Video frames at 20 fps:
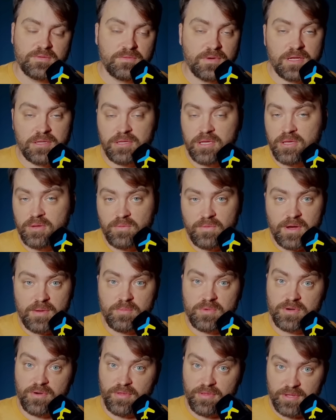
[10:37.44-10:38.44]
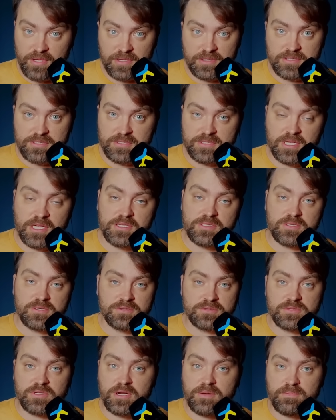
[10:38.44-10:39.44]
Well, one more thing. Today
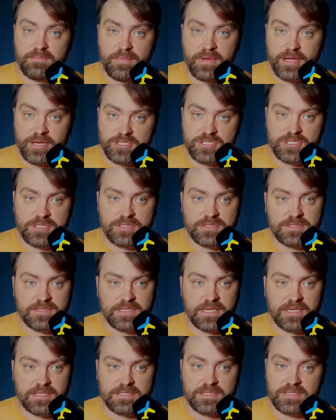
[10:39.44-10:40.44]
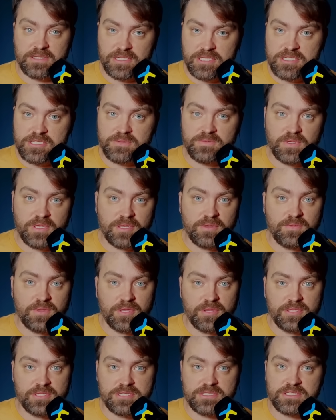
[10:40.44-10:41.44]
Donald Trump mentioned that this week we're
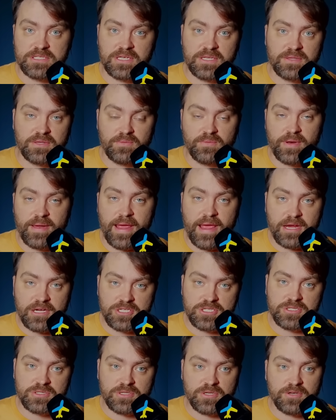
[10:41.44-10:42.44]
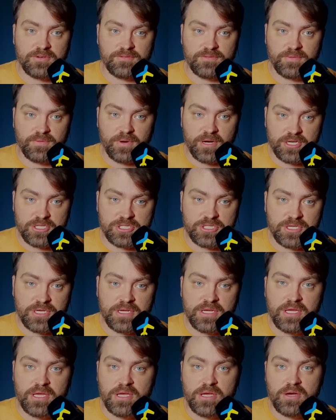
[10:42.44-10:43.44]
gonna see the reaction of
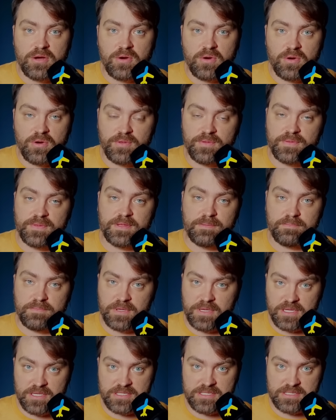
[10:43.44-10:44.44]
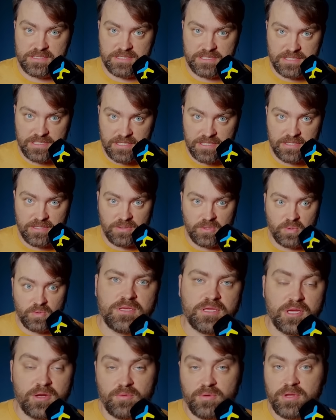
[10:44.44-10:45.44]
Russia on the peace deal.
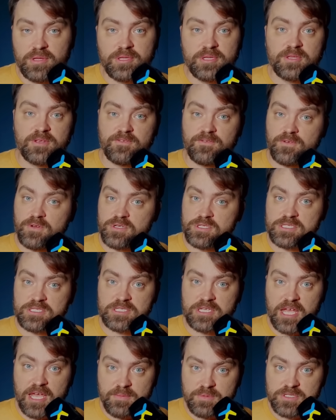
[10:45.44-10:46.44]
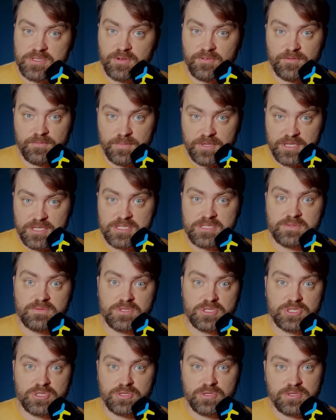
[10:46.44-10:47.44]
Yeah, really the first steps of peace
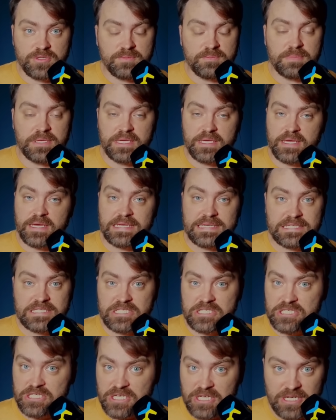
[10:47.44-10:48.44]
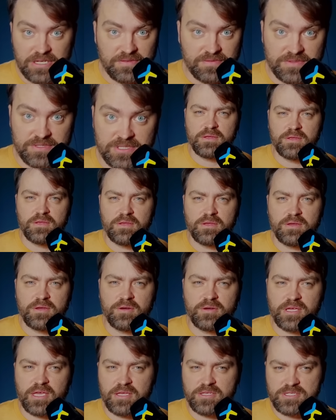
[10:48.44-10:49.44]
which could be achieved.
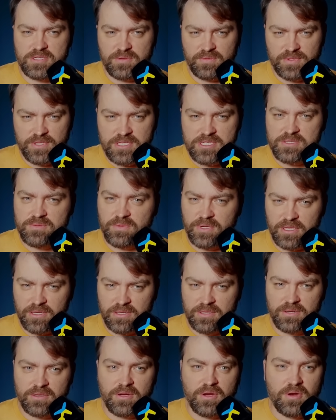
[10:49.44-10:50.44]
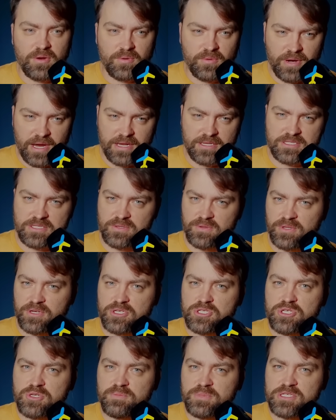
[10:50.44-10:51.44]
Okay, so this week, alright, so
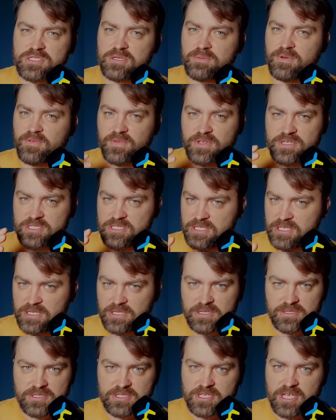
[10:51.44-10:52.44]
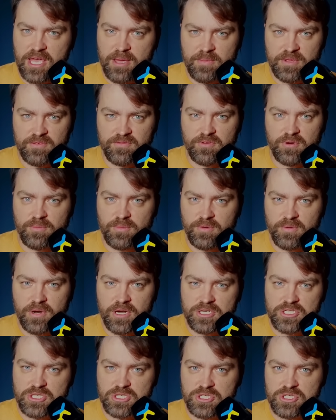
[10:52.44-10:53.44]
there should be some of the signals coming from
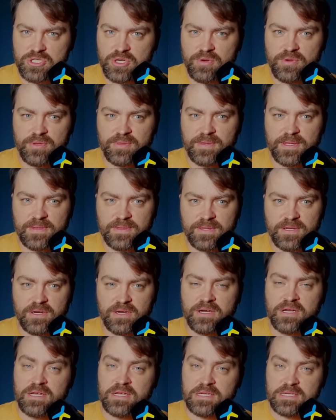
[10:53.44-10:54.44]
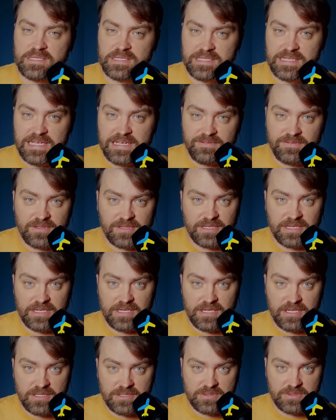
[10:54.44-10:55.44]
Russia showing that they're definitely
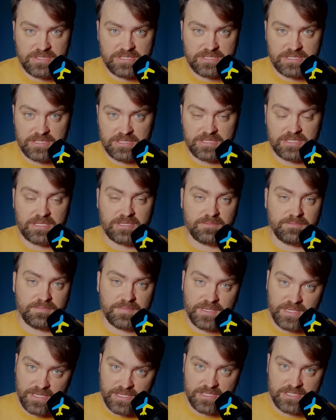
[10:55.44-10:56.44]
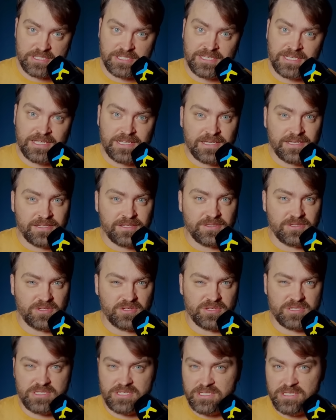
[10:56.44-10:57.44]
interested in peace.
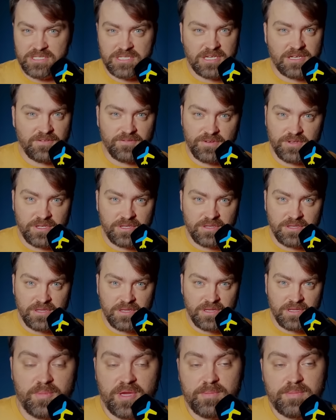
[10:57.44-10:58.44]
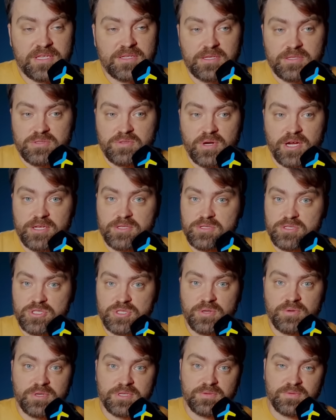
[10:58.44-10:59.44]
Do you see something? Yeah, maybe they tried to
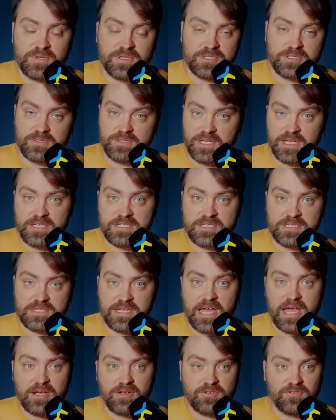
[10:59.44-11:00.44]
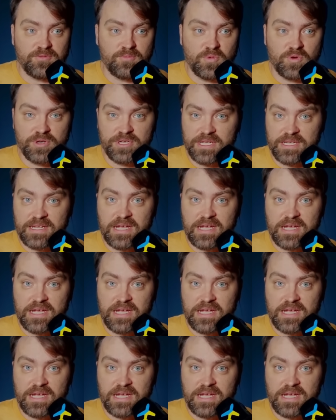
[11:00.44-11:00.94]
show it with today's attack of more than